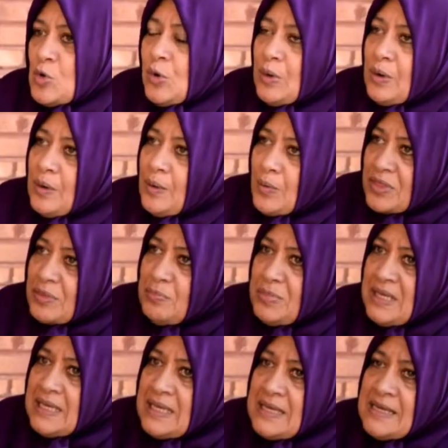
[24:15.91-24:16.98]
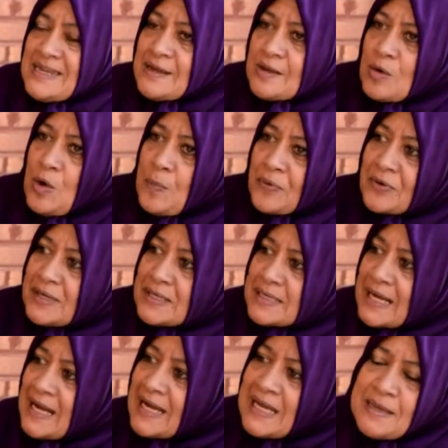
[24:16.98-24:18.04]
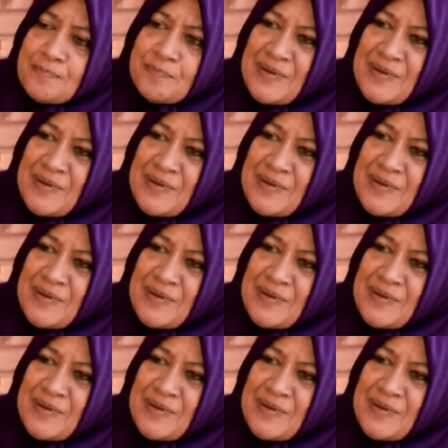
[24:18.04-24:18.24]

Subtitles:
So with me incorporating,